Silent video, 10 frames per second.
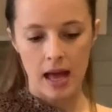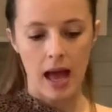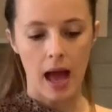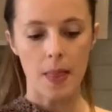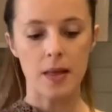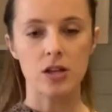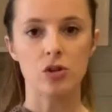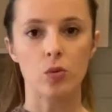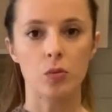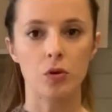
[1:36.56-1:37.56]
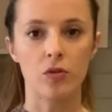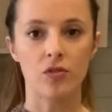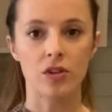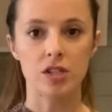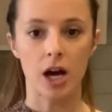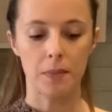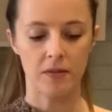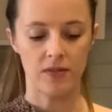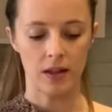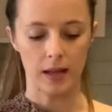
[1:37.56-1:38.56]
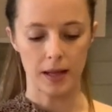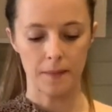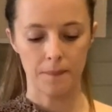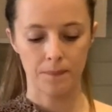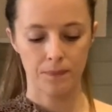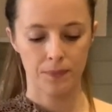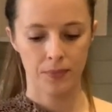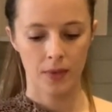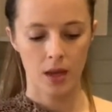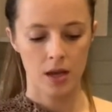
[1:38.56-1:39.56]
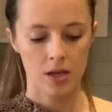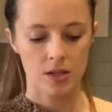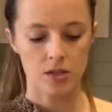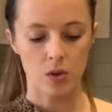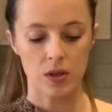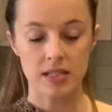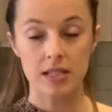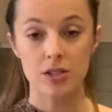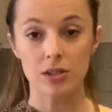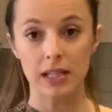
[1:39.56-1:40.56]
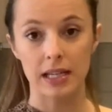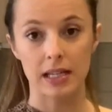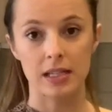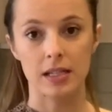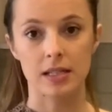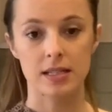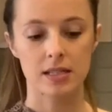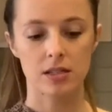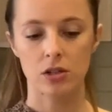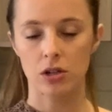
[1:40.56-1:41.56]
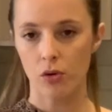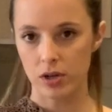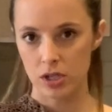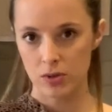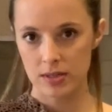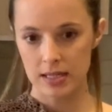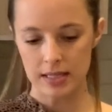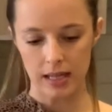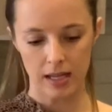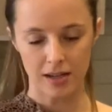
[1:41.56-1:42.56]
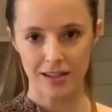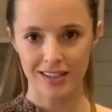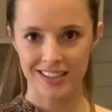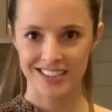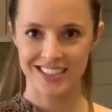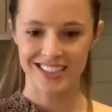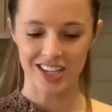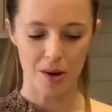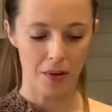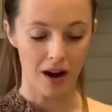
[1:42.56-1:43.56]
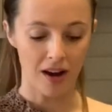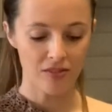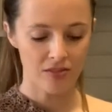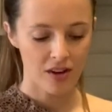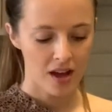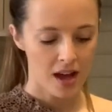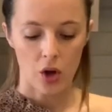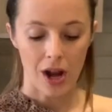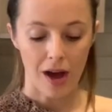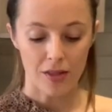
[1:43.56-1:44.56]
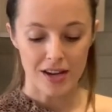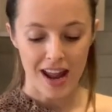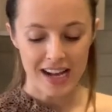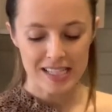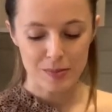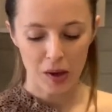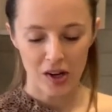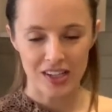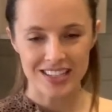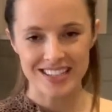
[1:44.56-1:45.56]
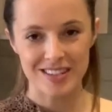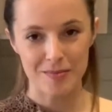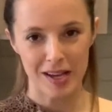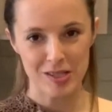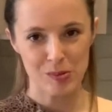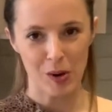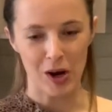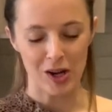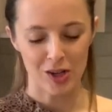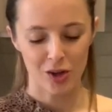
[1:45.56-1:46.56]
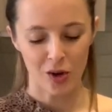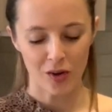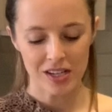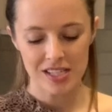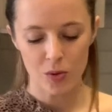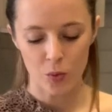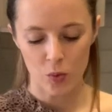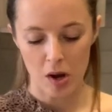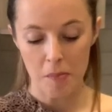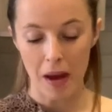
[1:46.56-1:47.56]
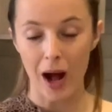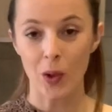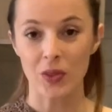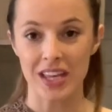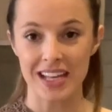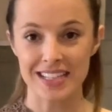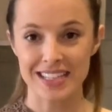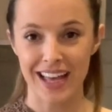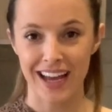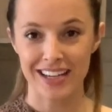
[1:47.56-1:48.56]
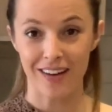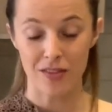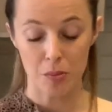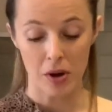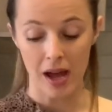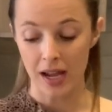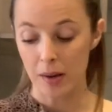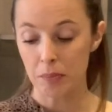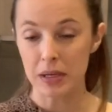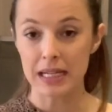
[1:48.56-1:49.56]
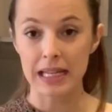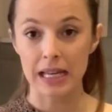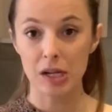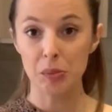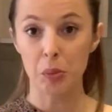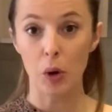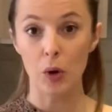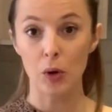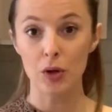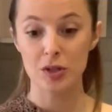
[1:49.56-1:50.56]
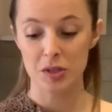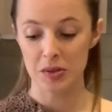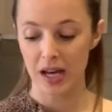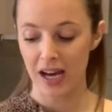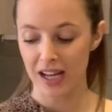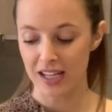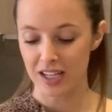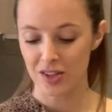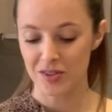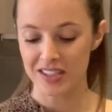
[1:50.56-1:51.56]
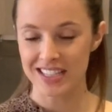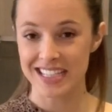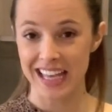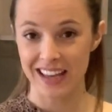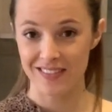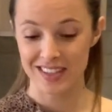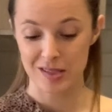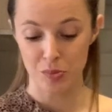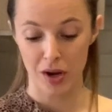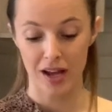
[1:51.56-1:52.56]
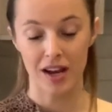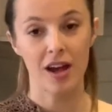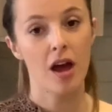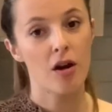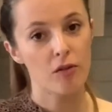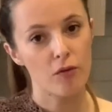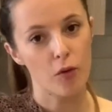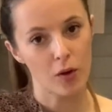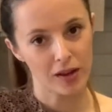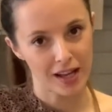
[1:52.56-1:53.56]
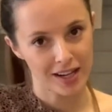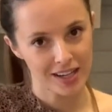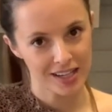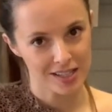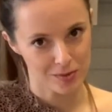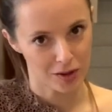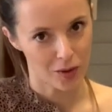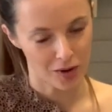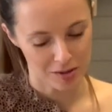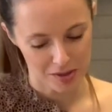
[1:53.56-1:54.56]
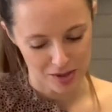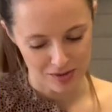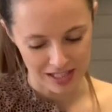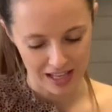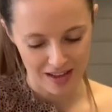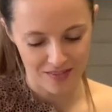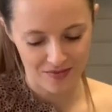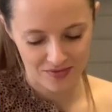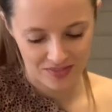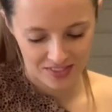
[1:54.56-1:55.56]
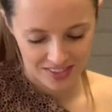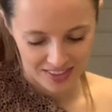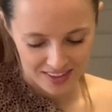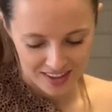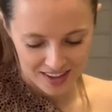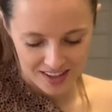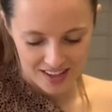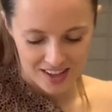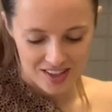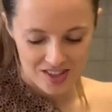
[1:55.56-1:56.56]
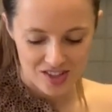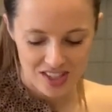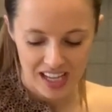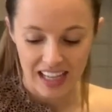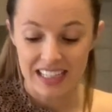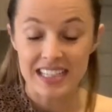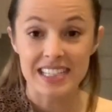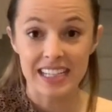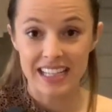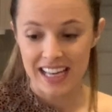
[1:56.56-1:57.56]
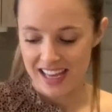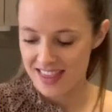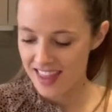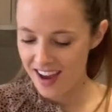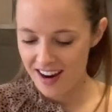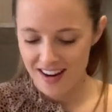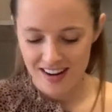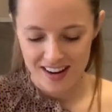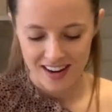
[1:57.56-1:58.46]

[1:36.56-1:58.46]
and then you'll remove the top of the lid. So this is your lid. You're going to use this later to top off. Now the next part is the best part. You're going to rip out the inside of the bread, but get a bowl so that you can save this bread for later because we're going to be using it. So just kind of dig in there.